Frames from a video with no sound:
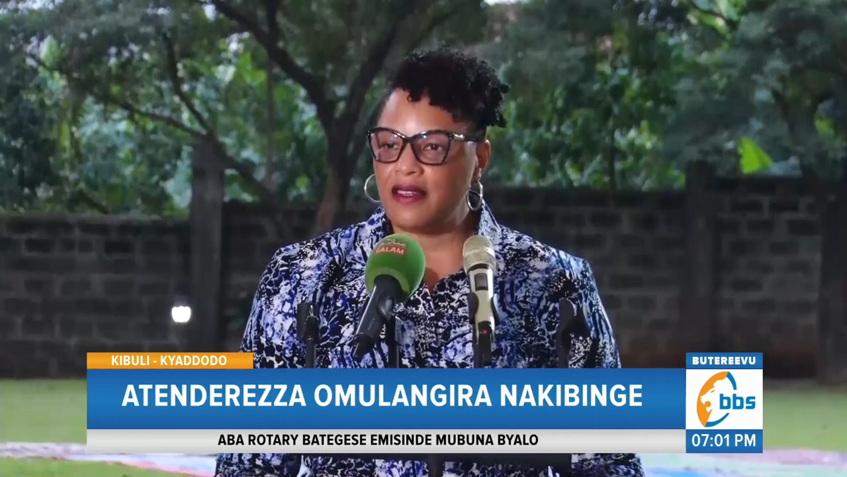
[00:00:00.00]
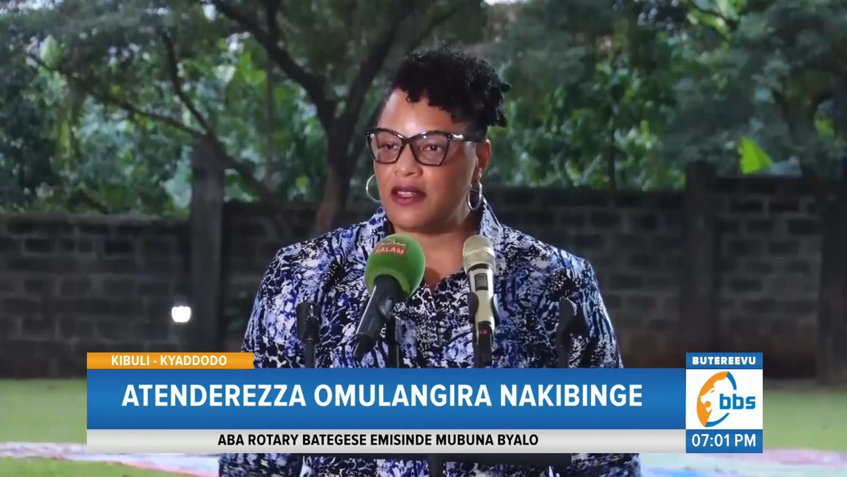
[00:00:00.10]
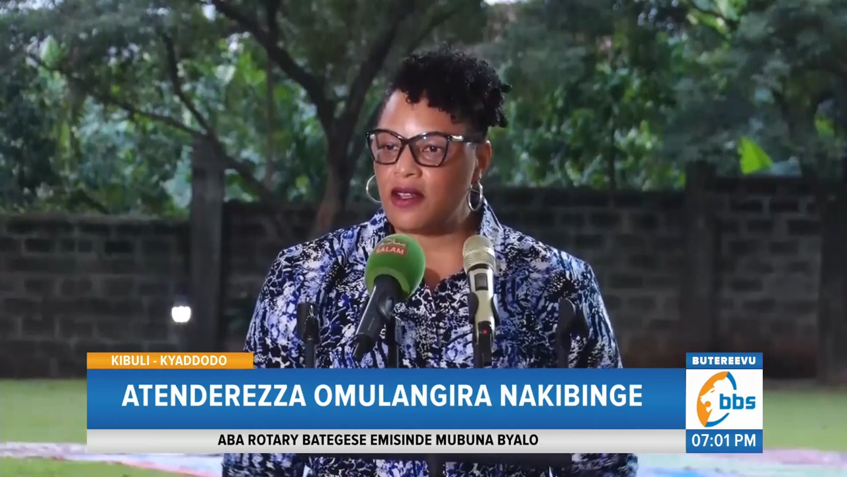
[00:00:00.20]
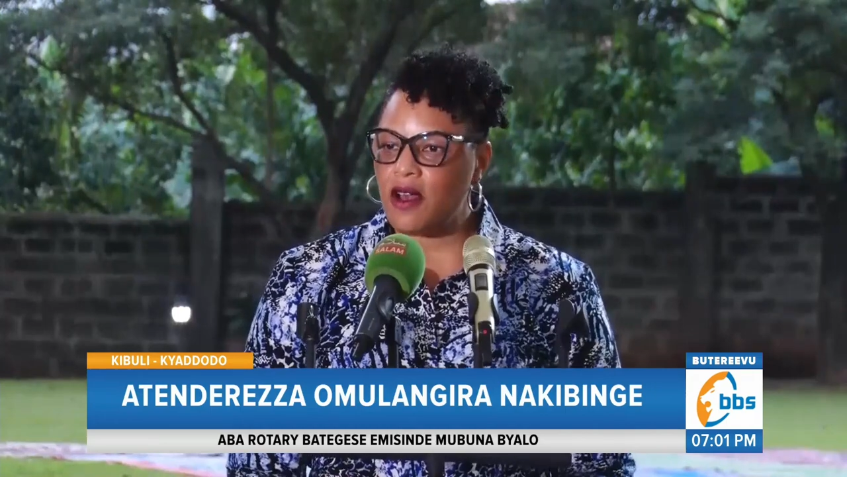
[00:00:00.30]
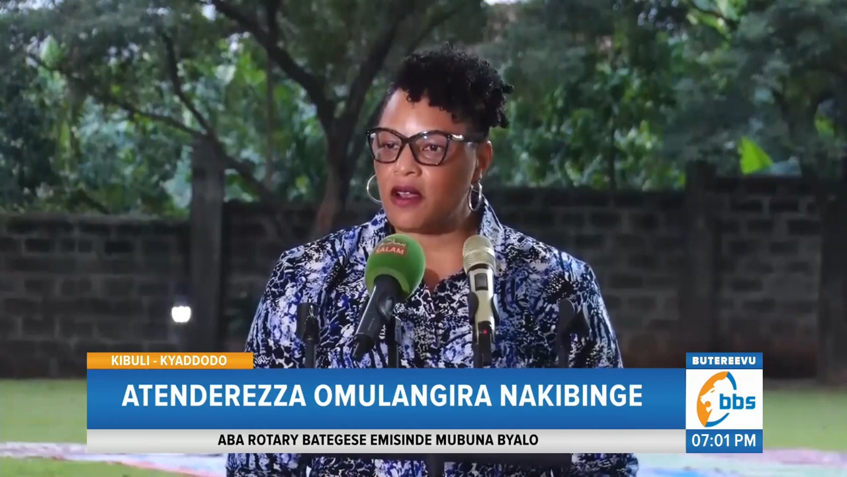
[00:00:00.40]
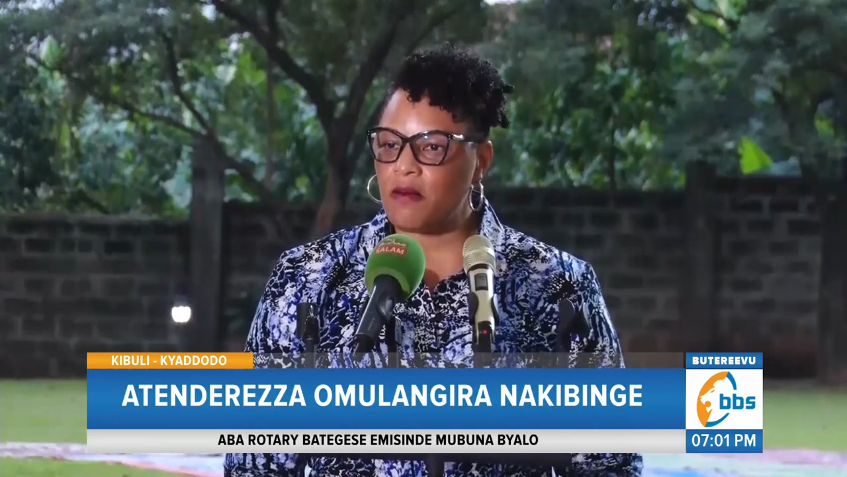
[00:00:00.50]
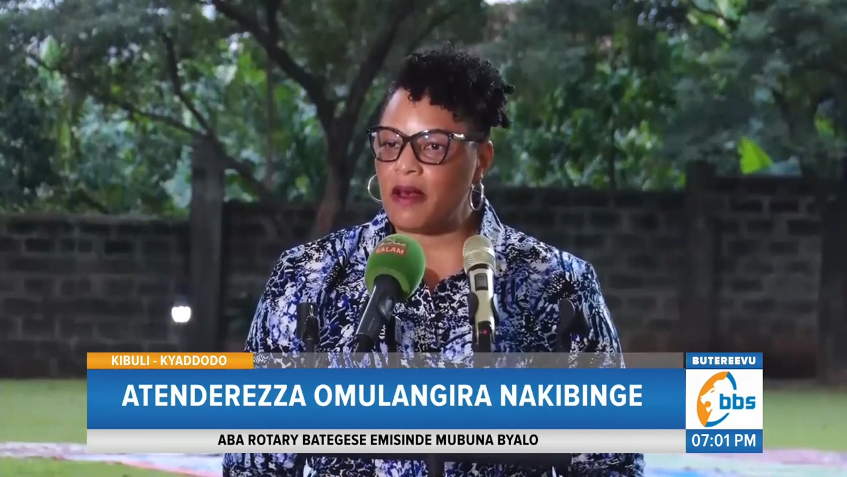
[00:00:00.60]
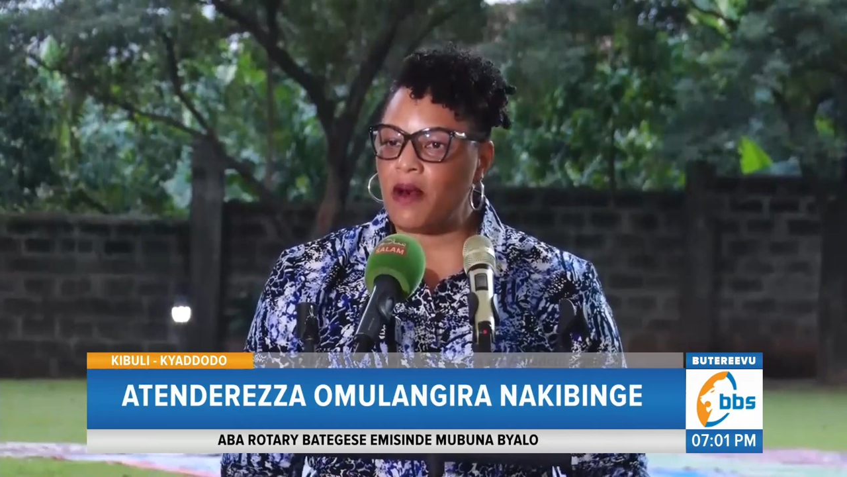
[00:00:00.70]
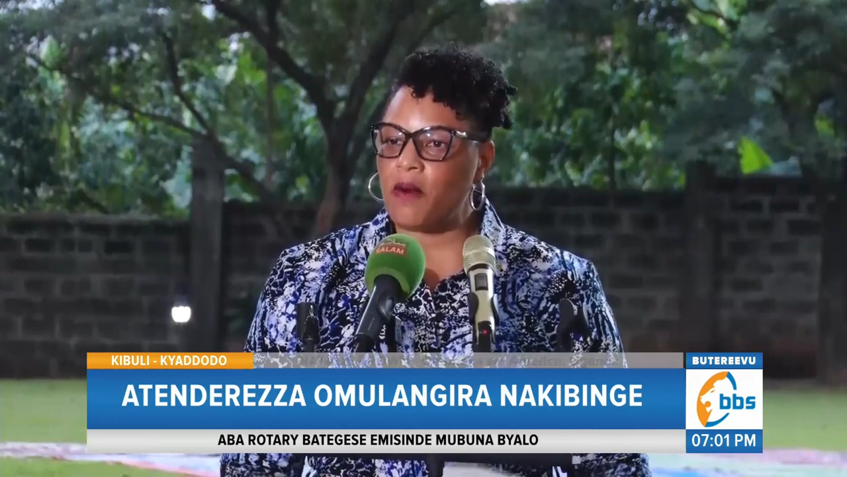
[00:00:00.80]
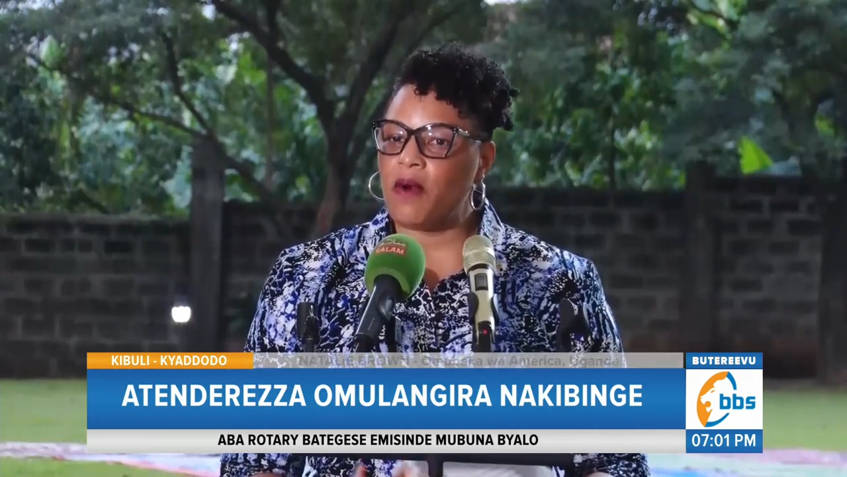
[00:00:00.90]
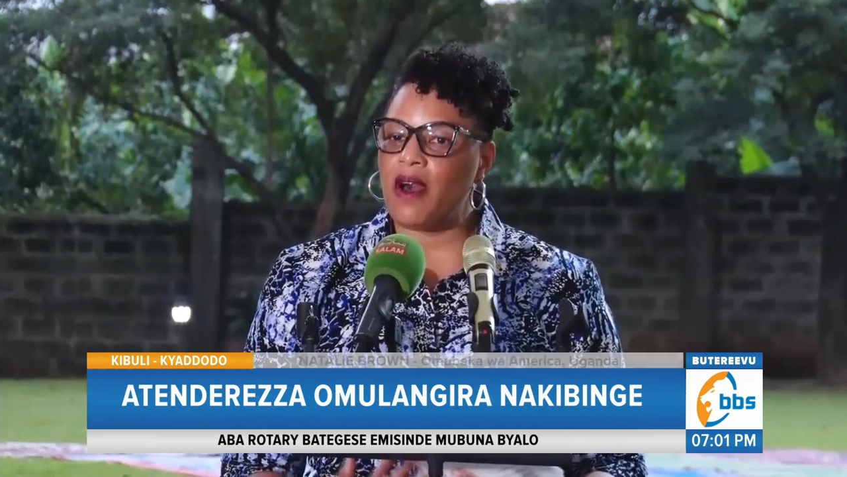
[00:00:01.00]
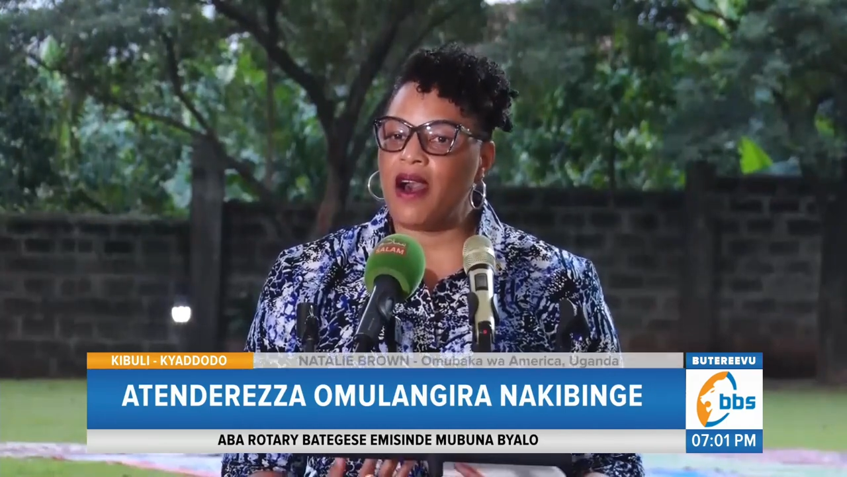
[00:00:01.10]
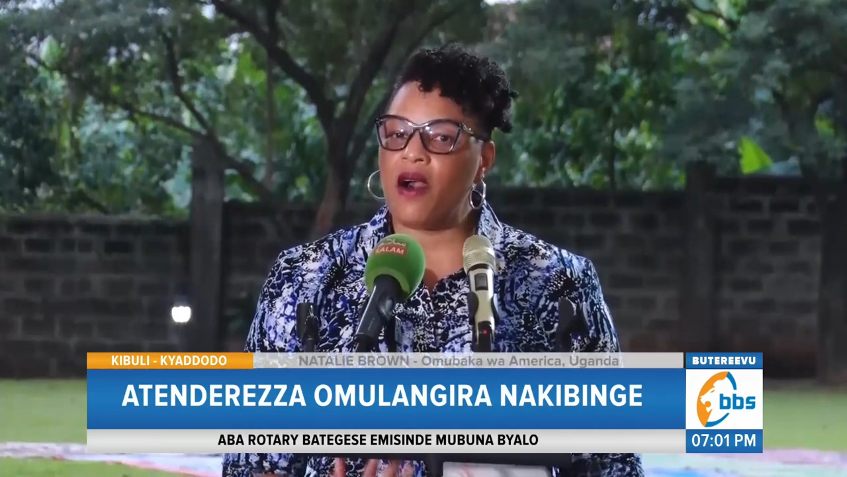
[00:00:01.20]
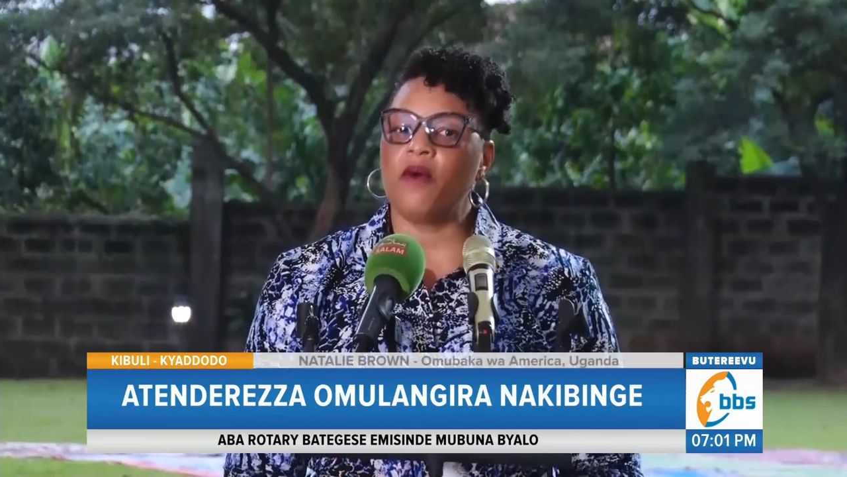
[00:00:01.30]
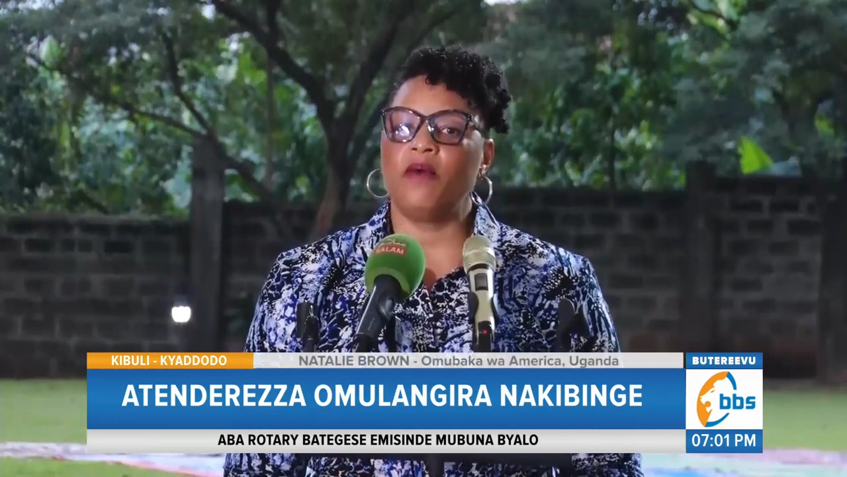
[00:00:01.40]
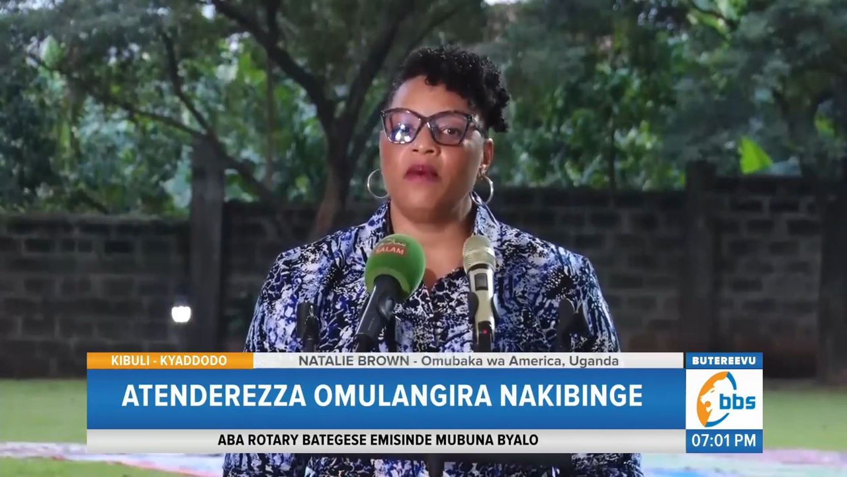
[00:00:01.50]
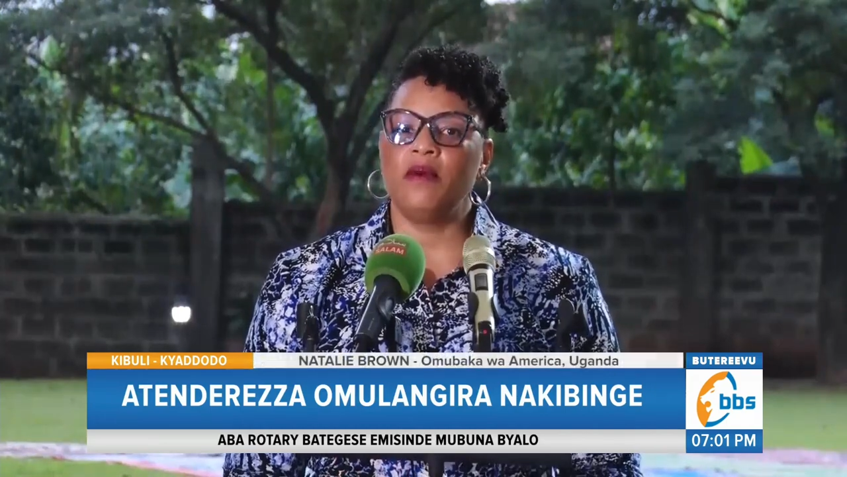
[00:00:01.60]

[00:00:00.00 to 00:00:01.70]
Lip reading: to talk about how